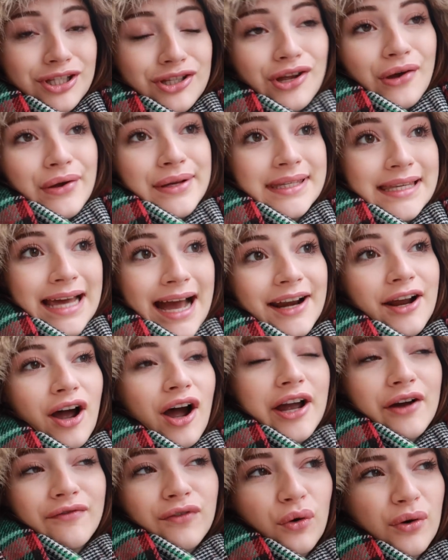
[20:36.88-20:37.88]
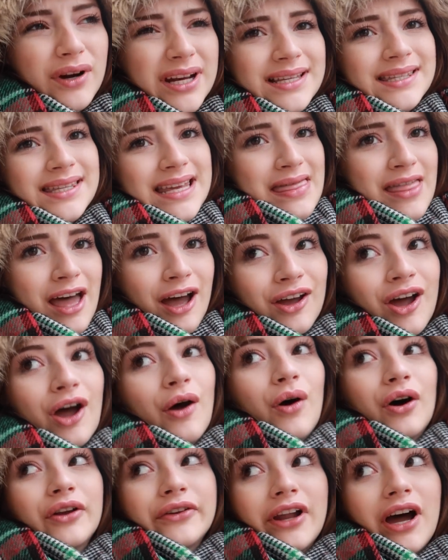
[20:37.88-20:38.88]
so sad. I have already seen that
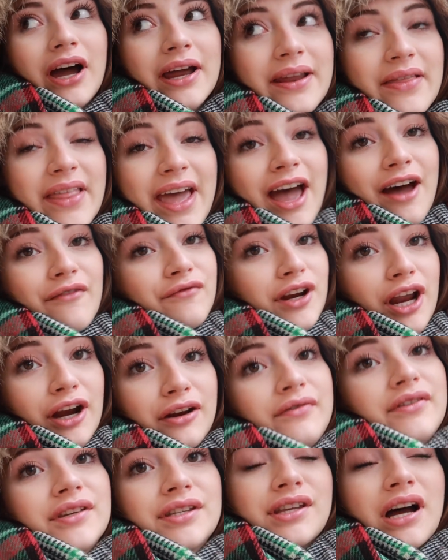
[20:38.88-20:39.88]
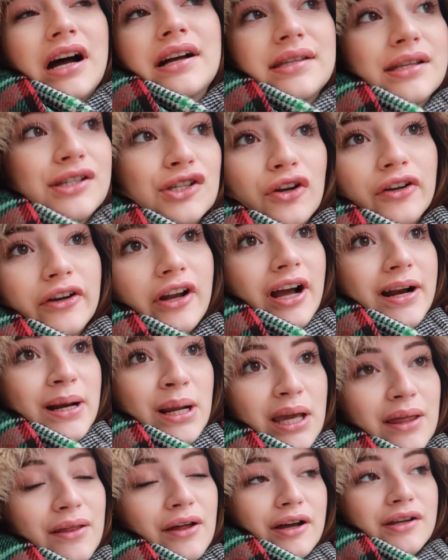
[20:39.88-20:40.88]
coat online and they have none of the sizes online
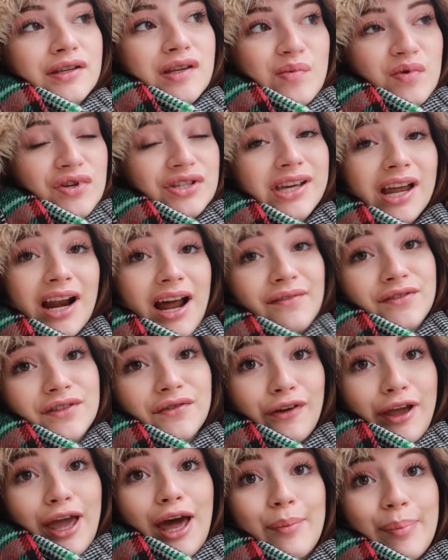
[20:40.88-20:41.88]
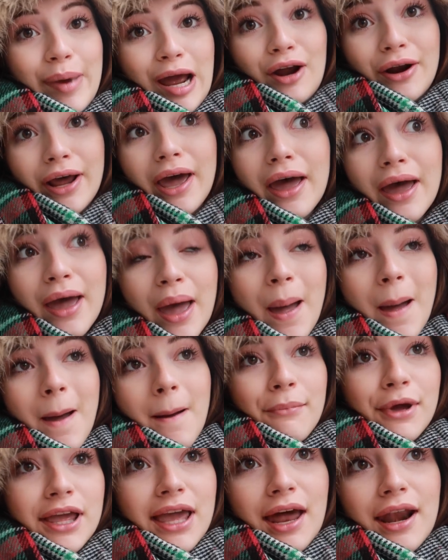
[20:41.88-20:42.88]
either, so I'm just gonna have to forget about it.
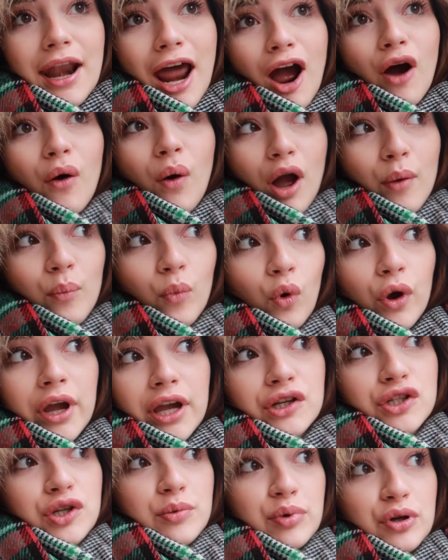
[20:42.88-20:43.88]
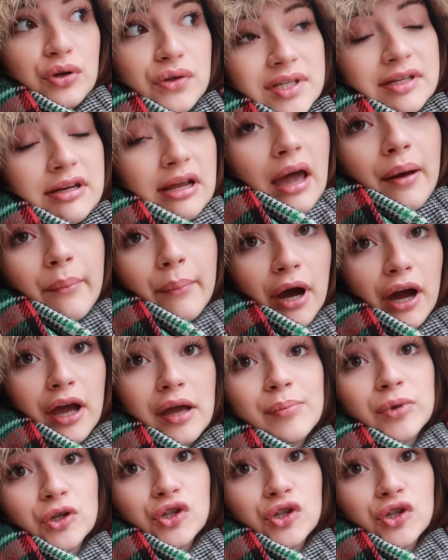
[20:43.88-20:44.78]
But yeah, now I'm walking to Boots to get my